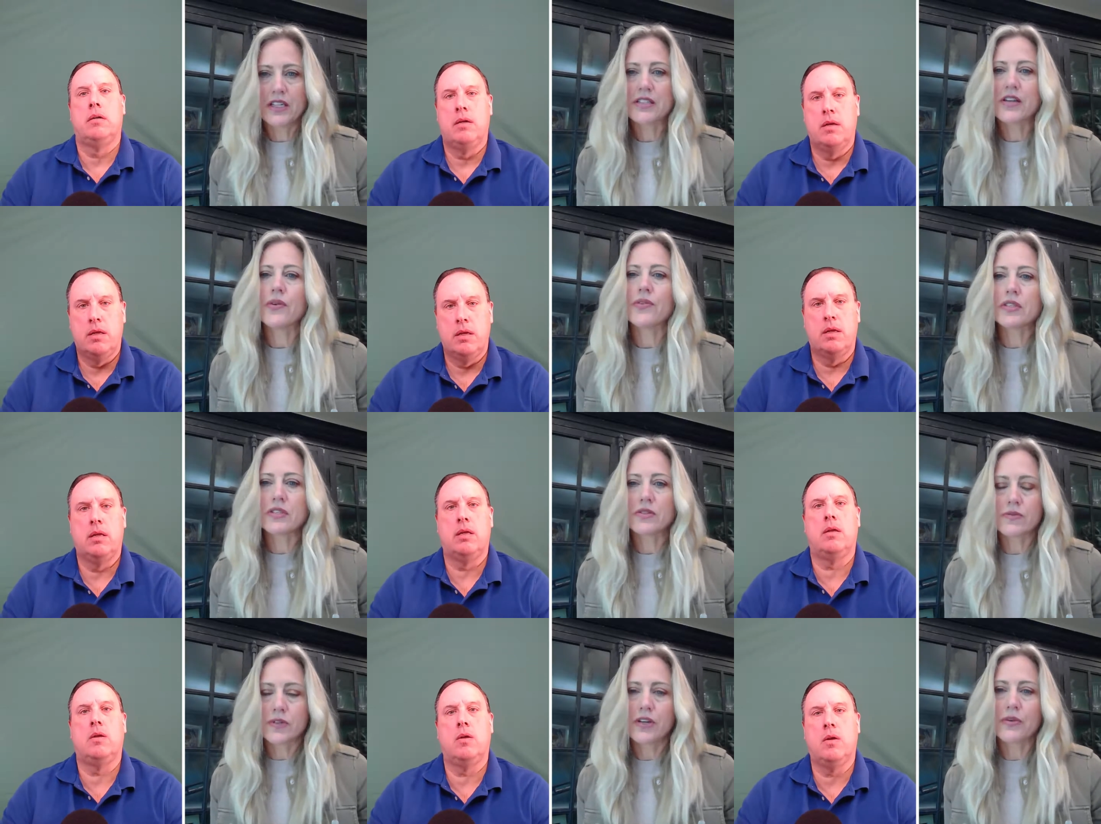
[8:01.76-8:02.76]
Speaker 1: And so this
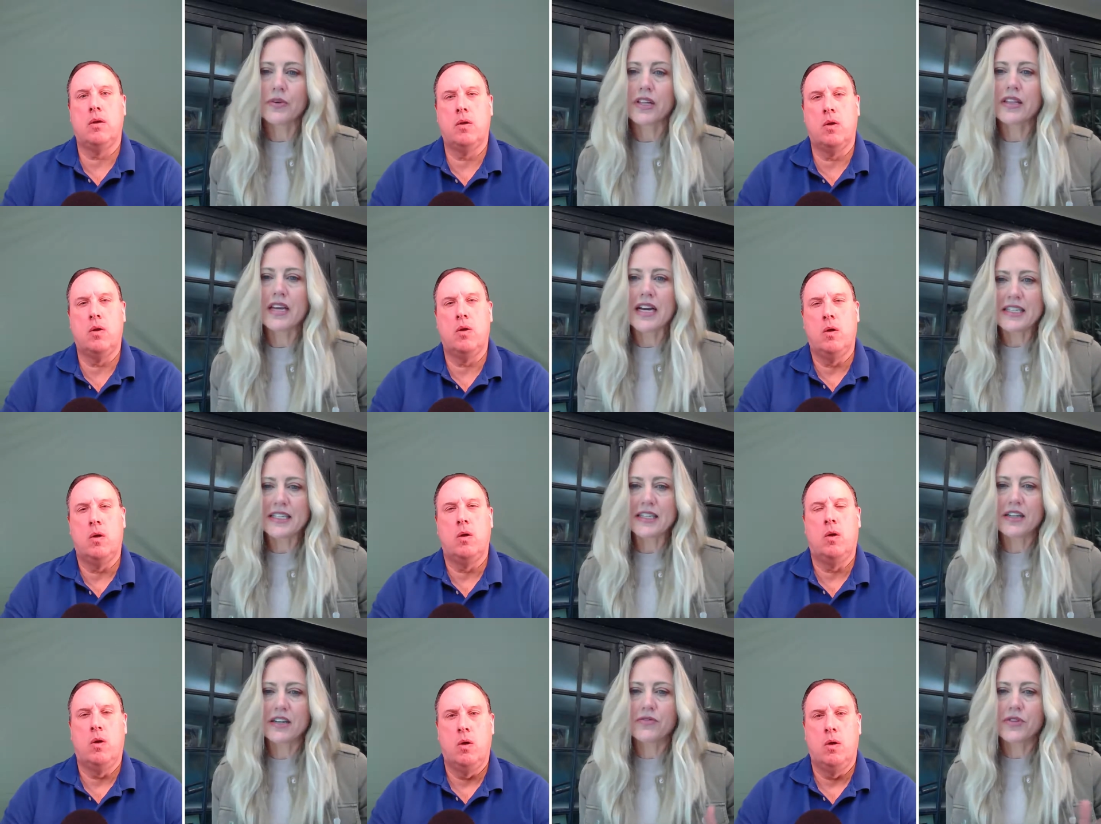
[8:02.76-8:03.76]
is, you know, really the
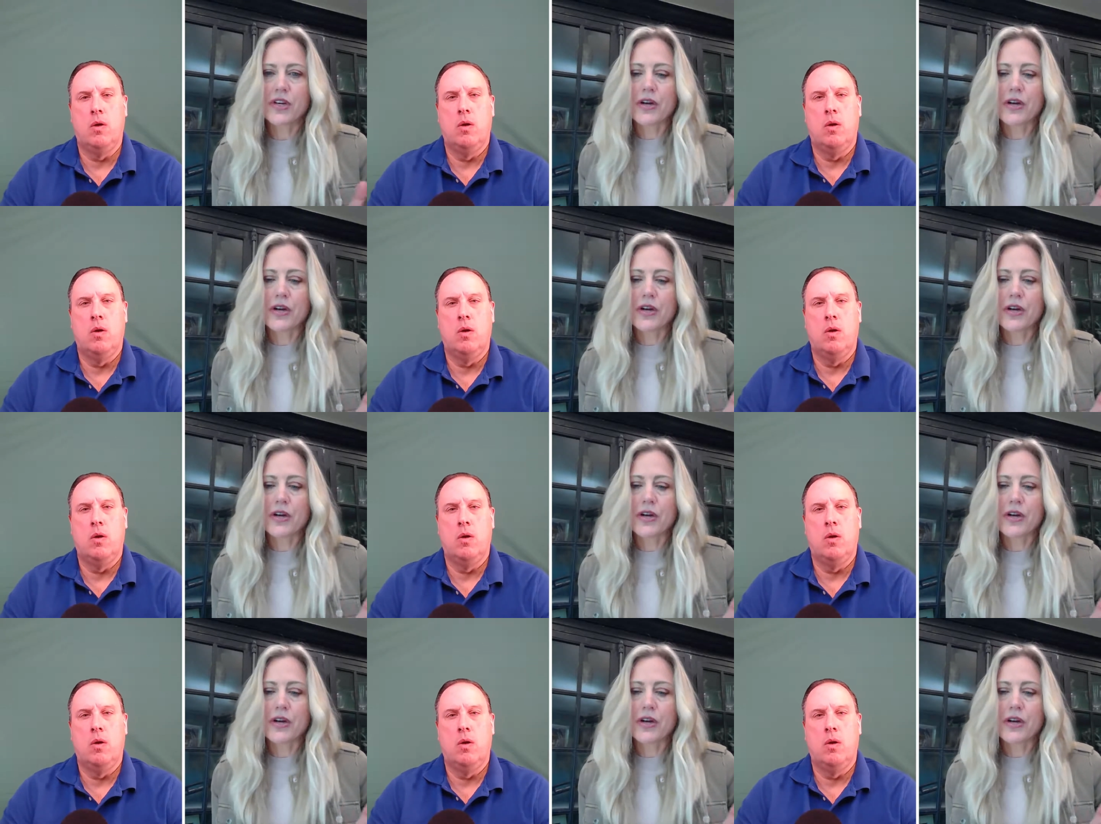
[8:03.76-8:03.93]
idea of